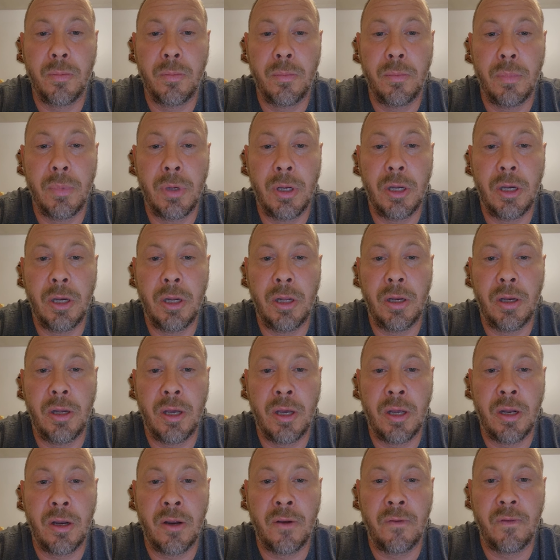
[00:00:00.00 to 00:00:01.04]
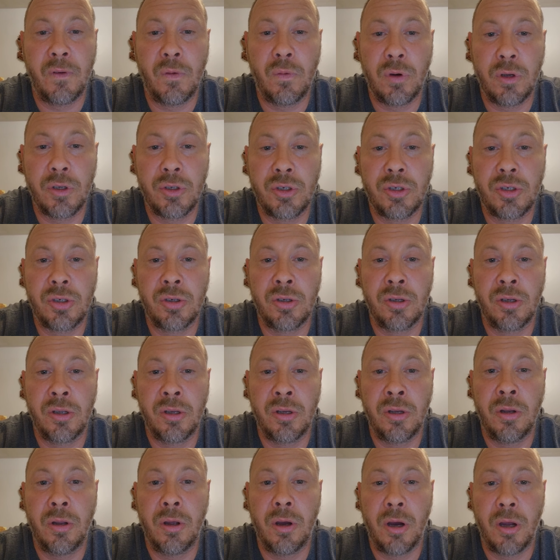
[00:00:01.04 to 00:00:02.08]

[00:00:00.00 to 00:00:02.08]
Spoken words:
meaning that everyone should